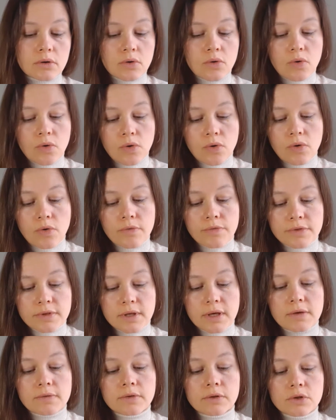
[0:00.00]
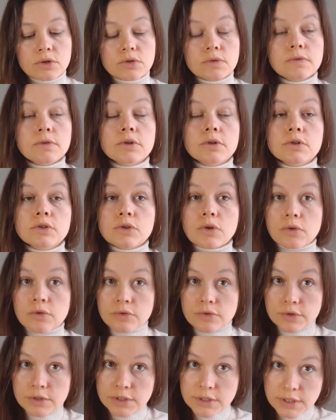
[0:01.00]
of the philosopher
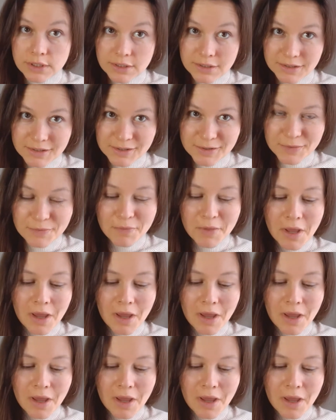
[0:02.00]
Socrates,